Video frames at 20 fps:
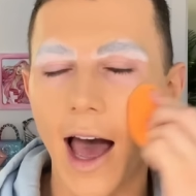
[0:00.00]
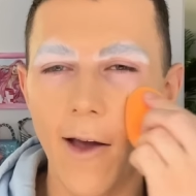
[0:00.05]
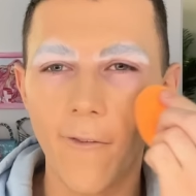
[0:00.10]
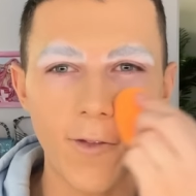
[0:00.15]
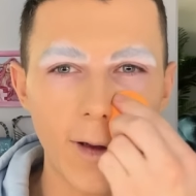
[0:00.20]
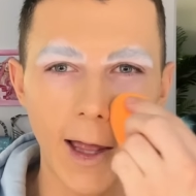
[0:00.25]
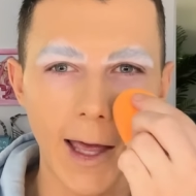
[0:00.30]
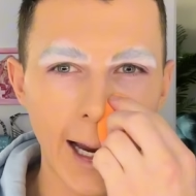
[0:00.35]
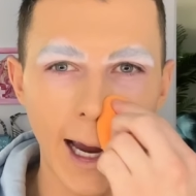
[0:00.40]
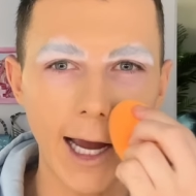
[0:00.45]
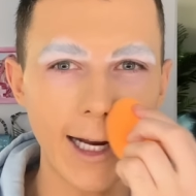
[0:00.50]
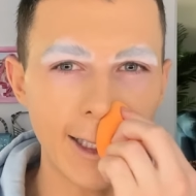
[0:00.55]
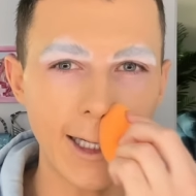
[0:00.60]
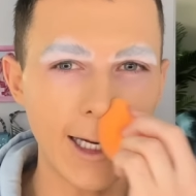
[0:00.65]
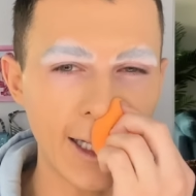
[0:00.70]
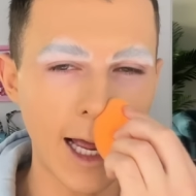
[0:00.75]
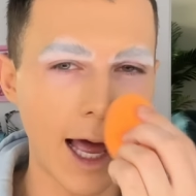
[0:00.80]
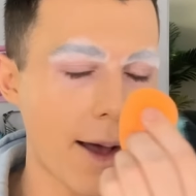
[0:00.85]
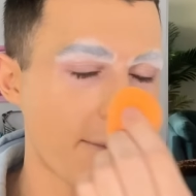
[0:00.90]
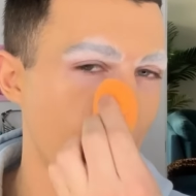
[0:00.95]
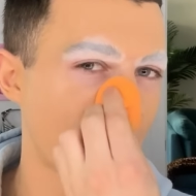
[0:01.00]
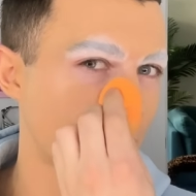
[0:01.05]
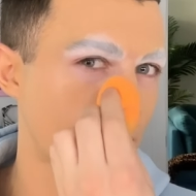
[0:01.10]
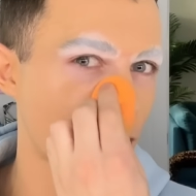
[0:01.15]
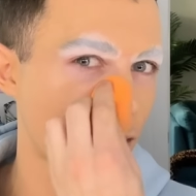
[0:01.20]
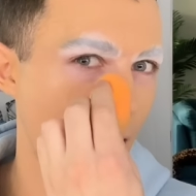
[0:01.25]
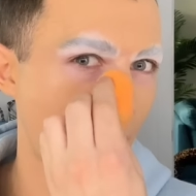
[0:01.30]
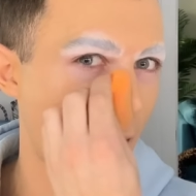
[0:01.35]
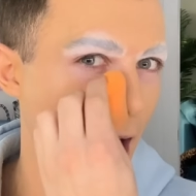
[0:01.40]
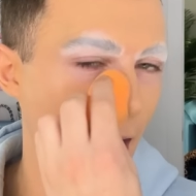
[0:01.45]
I feel like I didn't have my
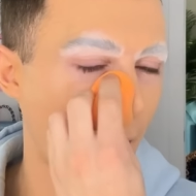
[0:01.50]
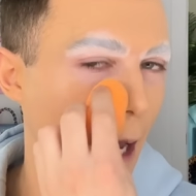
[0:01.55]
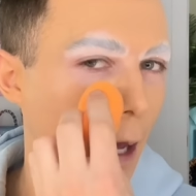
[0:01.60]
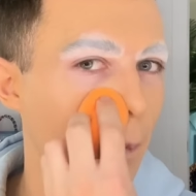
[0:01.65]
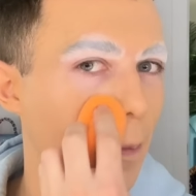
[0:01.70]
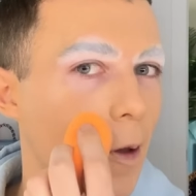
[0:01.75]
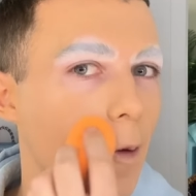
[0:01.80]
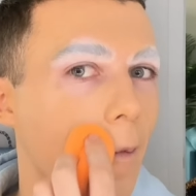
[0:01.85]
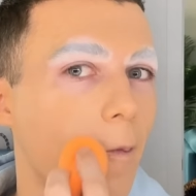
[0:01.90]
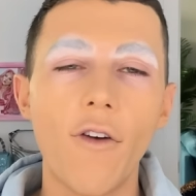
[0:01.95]
tribe.